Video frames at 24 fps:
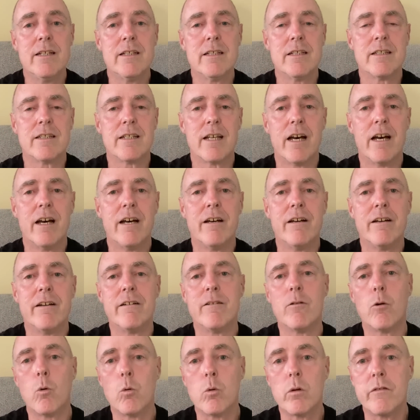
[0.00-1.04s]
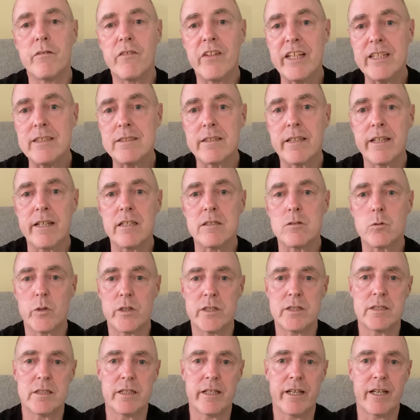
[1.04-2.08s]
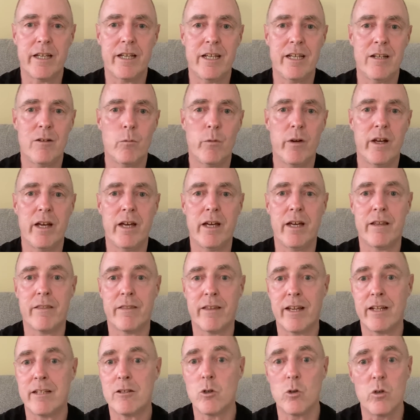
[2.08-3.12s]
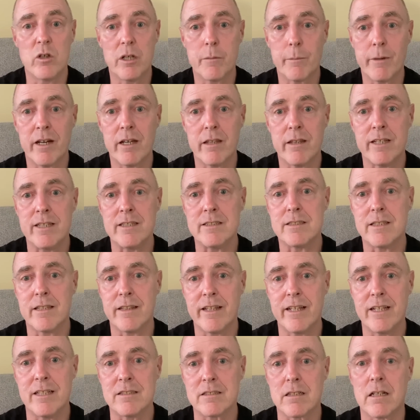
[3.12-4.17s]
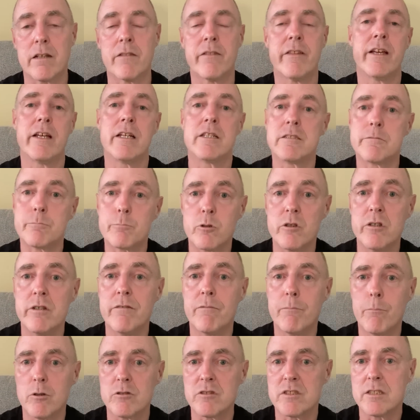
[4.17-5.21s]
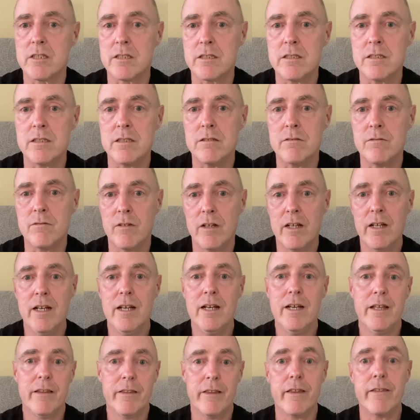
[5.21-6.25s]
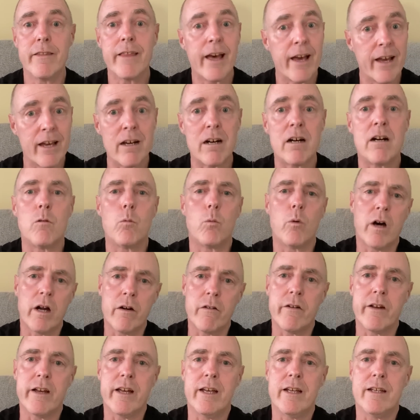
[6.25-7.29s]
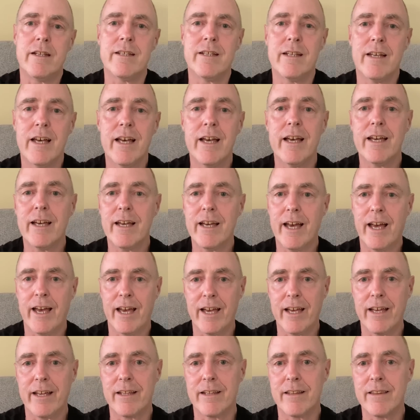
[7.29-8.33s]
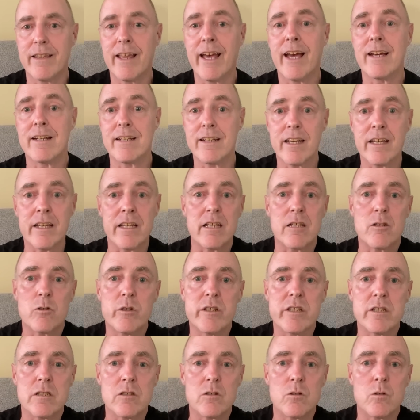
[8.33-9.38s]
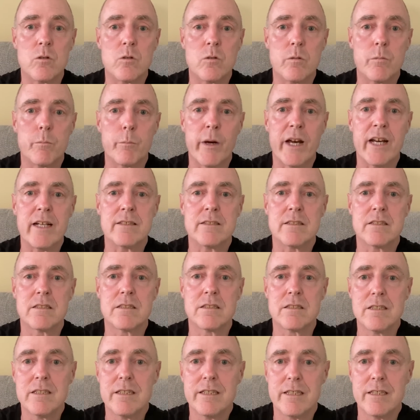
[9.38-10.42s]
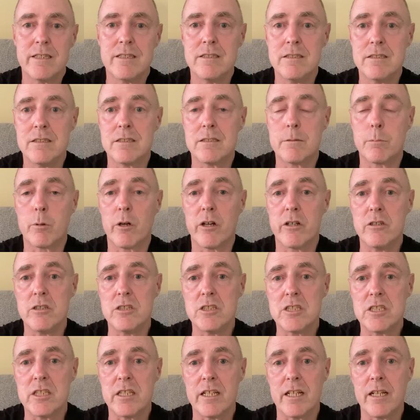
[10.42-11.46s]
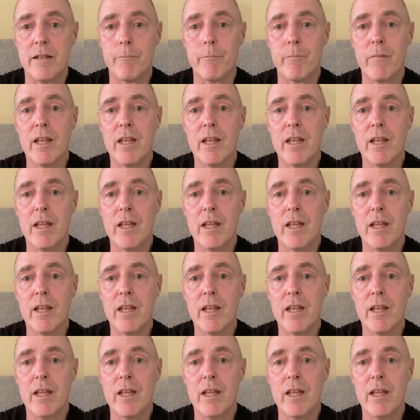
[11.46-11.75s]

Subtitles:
So all of these things we're seeing where they're talking about these things, I think is proof positive that they are worried and that a critical mass is approaching.